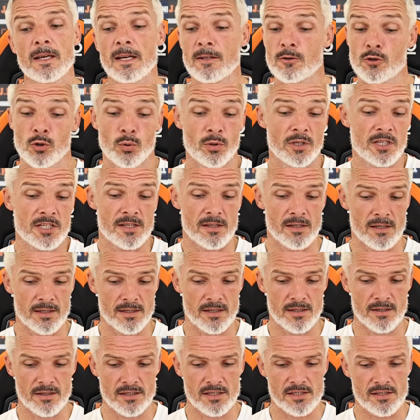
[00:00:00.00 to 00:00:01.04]
Yeah, Tony's still
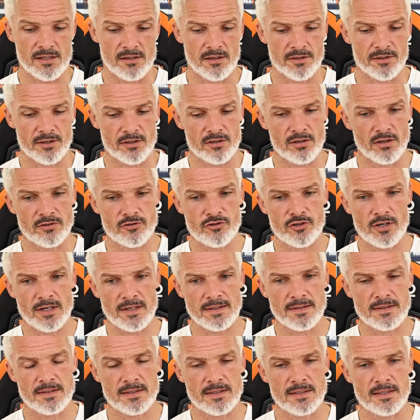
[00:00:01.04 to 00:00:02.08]
here. He's still under
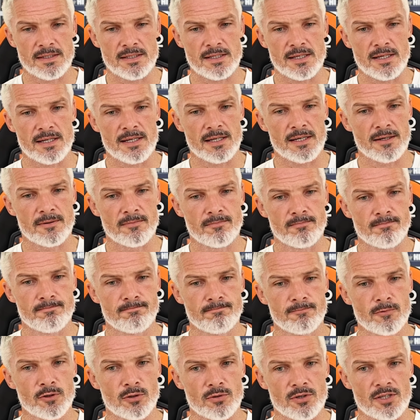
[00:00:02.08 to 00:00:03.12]
contract. He's
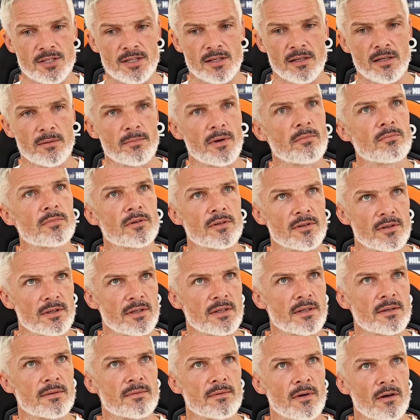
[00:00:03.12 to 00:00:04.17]
still a member of
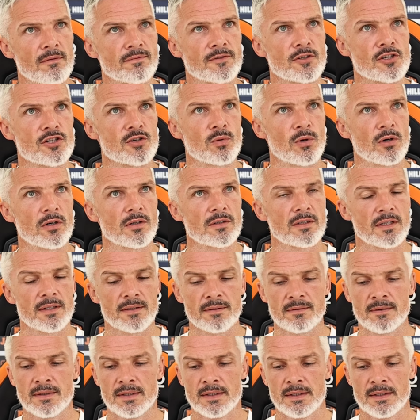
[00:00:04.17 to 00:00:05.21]
the squad,
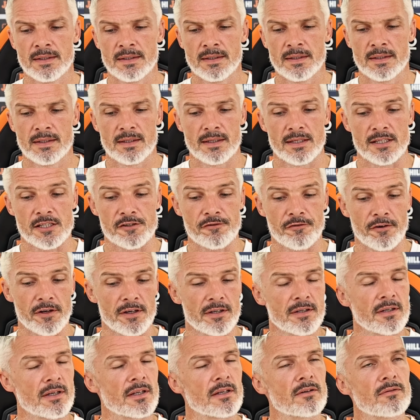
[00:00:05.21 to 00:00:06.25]
and he's
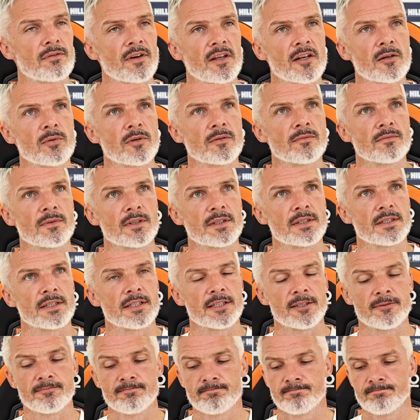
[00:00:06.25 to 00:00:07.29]
fit and available.
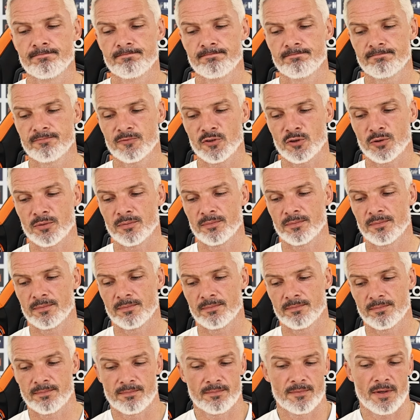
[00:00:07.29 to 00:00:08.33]
And
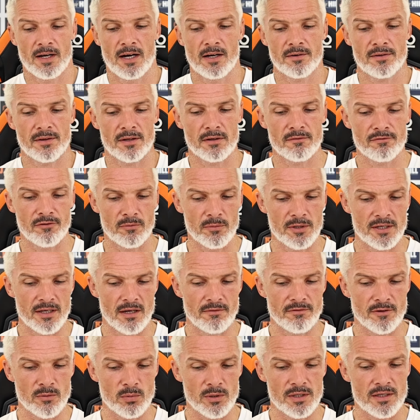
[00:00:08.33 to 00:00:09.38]
the hard thing for me
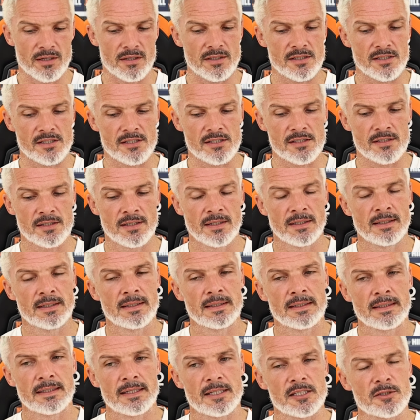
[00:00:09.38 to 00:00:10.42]
every week is
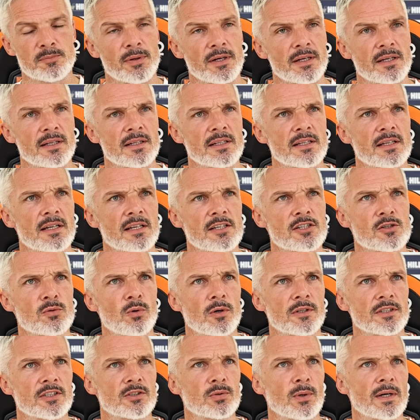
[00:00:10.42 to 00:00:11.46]
picking a
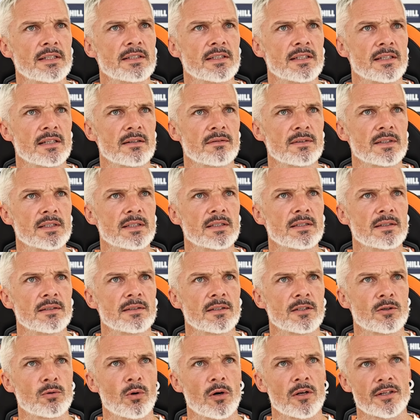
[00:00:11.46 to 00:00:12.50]
squad of 20, given
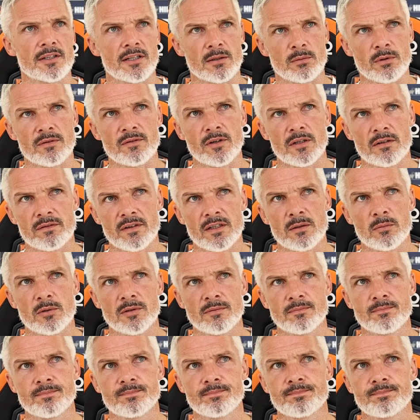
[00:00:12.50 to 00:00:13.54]
the quality that we've got available.
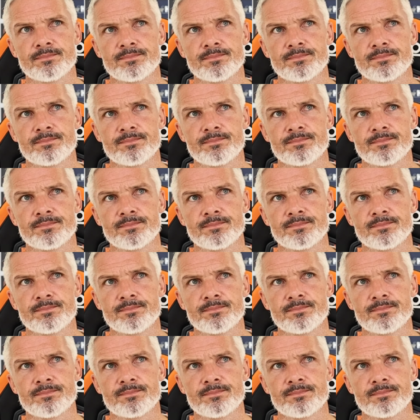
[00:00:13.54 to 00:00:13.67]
